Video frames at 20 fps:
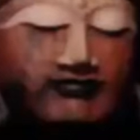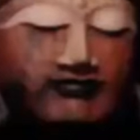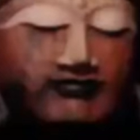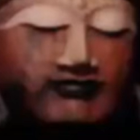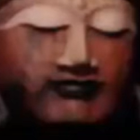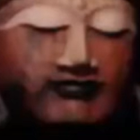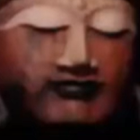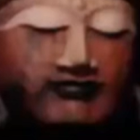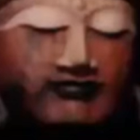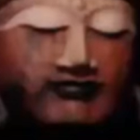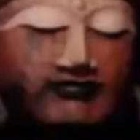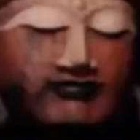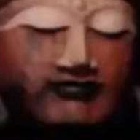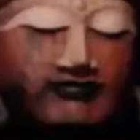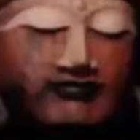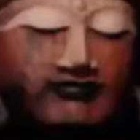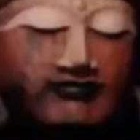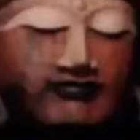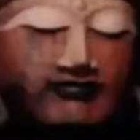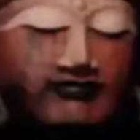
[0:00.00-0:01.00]

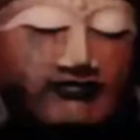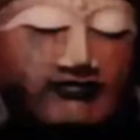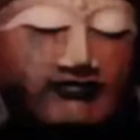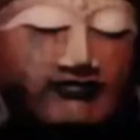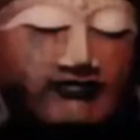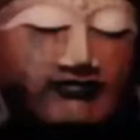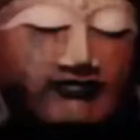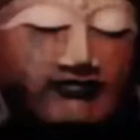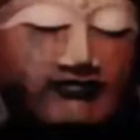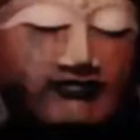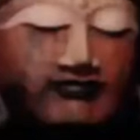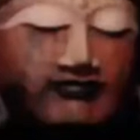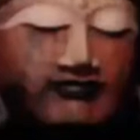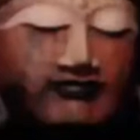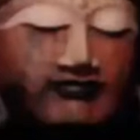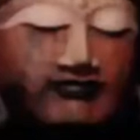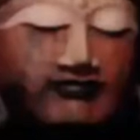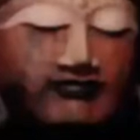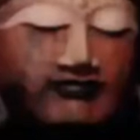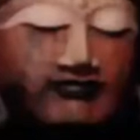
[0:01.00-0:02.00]

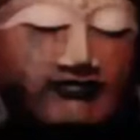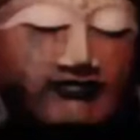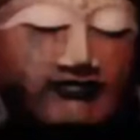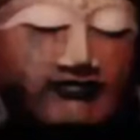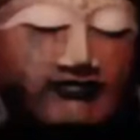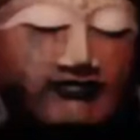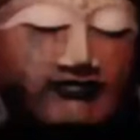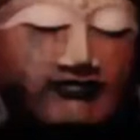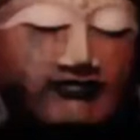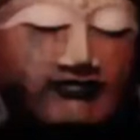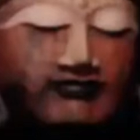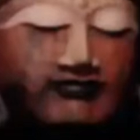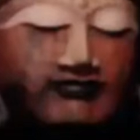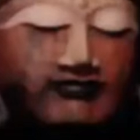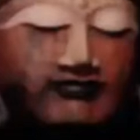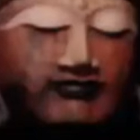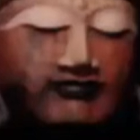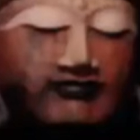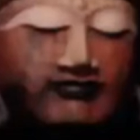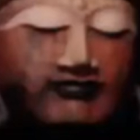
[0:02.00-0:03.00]

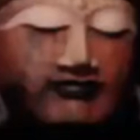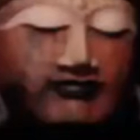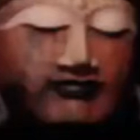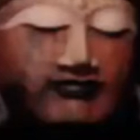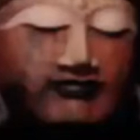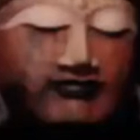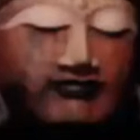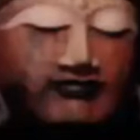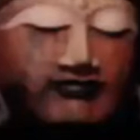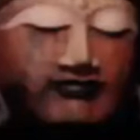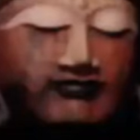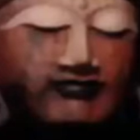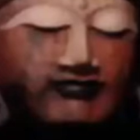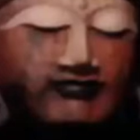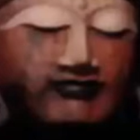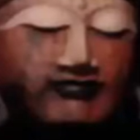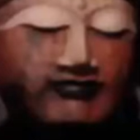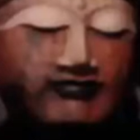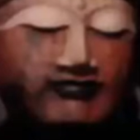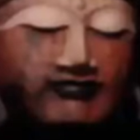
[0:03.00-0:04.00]

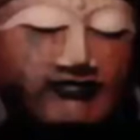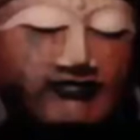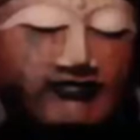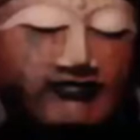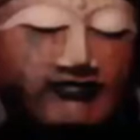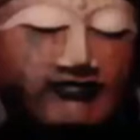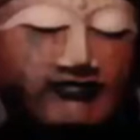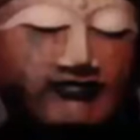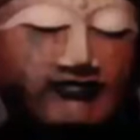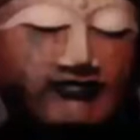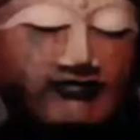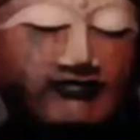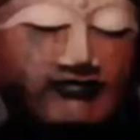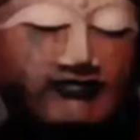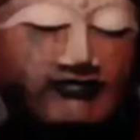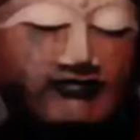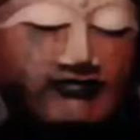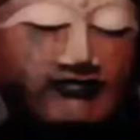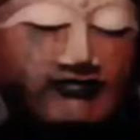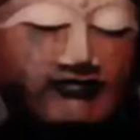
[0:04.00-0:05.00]
(silent)